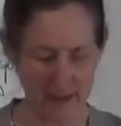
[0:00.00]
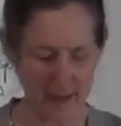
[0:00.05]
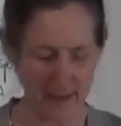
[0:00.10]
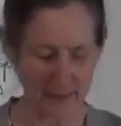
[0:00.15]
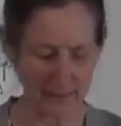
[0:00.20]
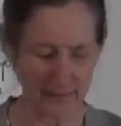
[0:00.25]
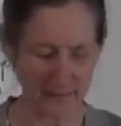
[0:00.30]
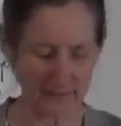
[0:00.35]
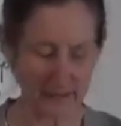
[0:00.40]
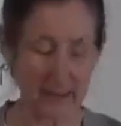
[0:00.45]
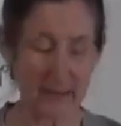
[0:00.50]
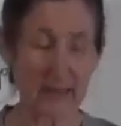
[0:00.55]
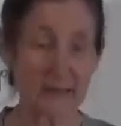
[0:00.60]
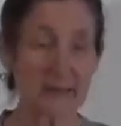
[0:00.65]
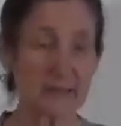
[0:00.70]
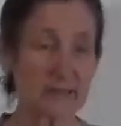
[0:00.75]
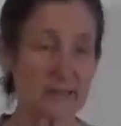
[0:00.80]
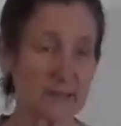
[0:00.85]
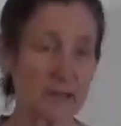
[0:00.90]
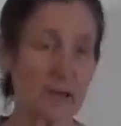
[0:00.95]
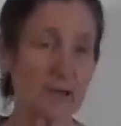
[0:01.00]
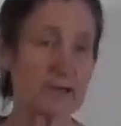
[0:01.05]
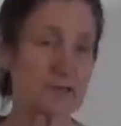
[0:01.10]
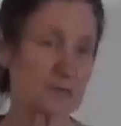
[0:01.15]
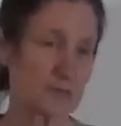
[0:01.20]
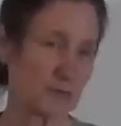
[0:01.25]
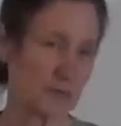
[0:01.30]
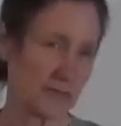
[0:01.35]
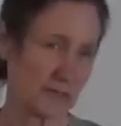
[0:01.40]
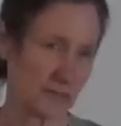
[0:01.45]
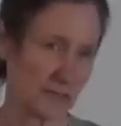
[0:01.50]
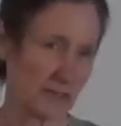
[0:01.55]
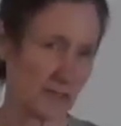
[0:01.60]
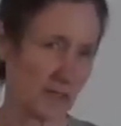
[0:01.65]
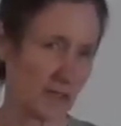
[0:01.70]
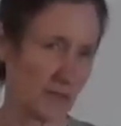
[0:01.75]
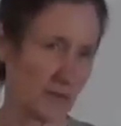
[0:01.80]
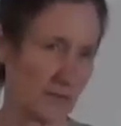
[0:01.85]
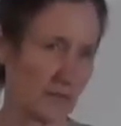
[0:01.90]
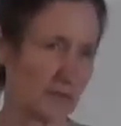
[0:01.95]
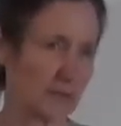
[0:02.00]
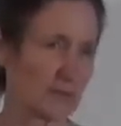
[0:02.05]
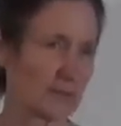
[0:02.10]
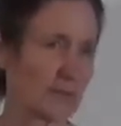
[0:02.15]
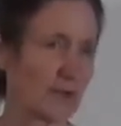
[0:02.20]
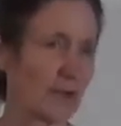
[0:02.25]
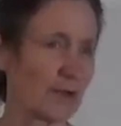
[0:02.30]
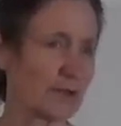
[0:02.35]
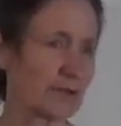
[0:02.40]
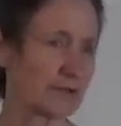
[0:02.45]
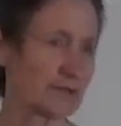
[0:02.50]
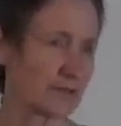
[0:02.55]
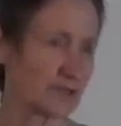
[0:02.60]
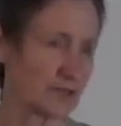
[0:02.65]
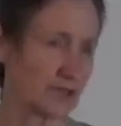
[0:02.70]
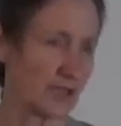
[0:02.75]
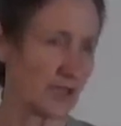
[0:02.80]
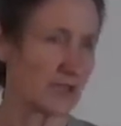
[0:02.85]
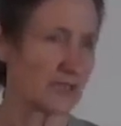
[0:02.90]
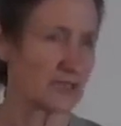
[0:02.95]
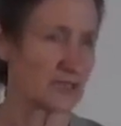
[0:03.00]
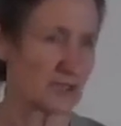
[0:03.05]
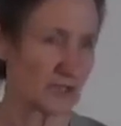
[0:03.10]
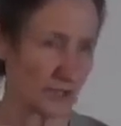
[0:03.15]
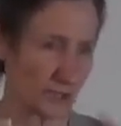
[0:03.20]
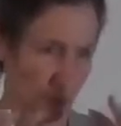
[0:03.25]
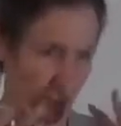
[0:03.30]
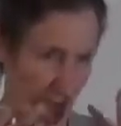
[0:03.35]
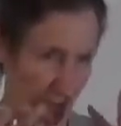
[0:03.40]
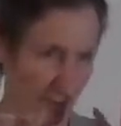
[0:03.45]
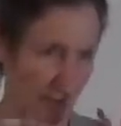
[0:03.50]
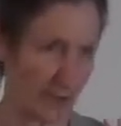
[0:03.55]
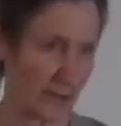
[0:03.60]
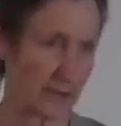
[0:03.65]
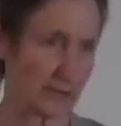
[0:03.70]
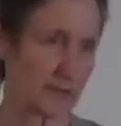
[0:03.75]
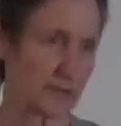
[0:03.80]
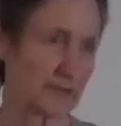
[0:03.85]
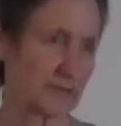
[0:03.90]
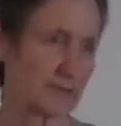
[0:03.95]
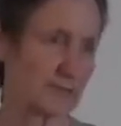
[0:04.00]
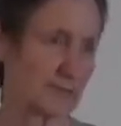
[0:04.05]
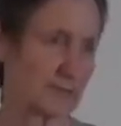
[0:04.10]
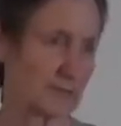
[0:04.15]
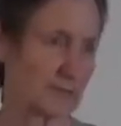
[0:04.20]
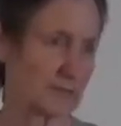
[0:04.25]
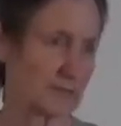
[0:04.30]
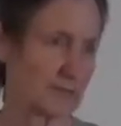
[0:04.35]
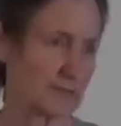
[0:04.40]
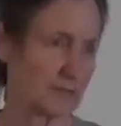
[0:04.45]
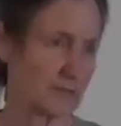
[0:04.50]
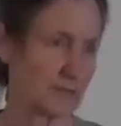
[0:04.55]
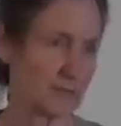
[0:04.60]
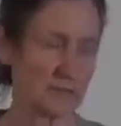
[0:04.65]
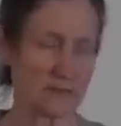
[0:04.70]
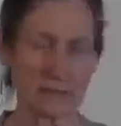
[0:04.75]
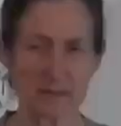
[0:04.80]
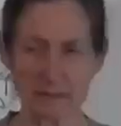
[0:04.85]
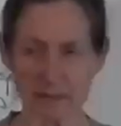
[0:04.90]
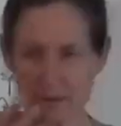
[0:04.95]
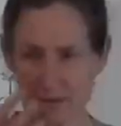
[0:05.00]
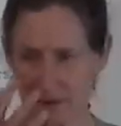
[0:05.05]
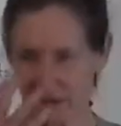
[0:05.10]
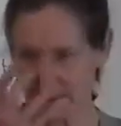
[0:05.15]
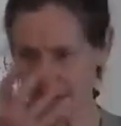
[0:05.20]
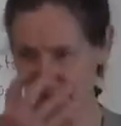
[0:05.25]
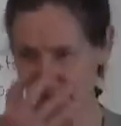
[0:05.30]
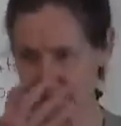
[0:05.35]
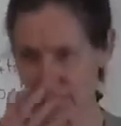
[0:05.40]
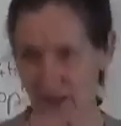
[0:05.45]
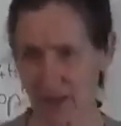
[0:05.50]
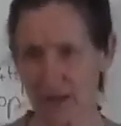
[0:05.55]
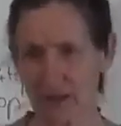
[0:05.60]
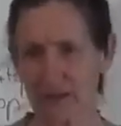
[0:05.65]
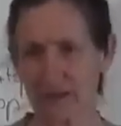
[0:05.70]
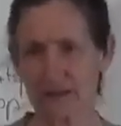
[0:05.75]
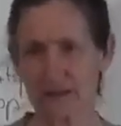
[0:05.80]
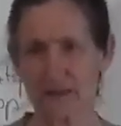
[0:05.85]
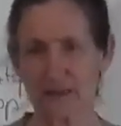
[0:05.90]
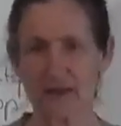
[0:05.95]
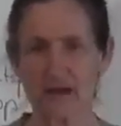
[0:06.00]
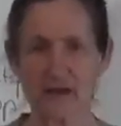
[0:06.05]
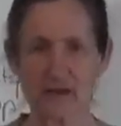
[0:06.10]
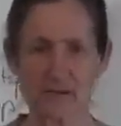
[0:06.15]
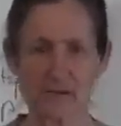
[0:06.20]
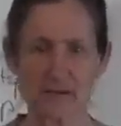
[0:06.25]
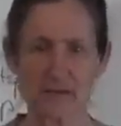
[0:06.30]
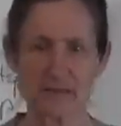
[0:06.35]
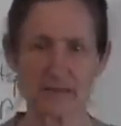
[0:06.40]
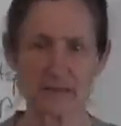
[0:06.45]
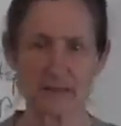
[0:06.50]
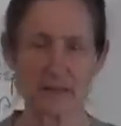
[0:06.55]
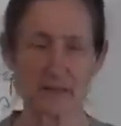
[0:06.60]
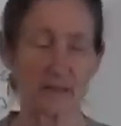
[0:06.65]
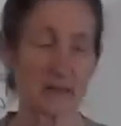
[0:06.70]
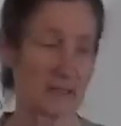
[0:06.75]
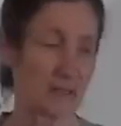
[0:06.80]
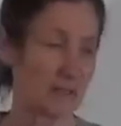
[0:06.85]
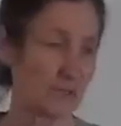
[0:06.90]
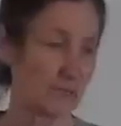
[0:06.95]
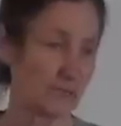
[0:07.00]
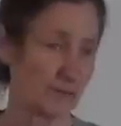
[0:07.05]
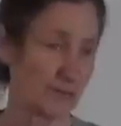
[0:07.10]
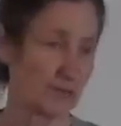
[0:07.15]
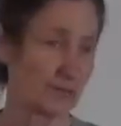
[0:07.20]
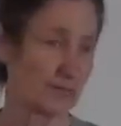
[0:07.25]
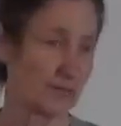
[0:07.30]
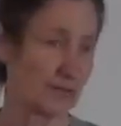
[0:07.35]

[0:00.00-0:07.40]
And the garlic knows where to go. It'll go to the chest or it'll go to the sinus areas, and it can bring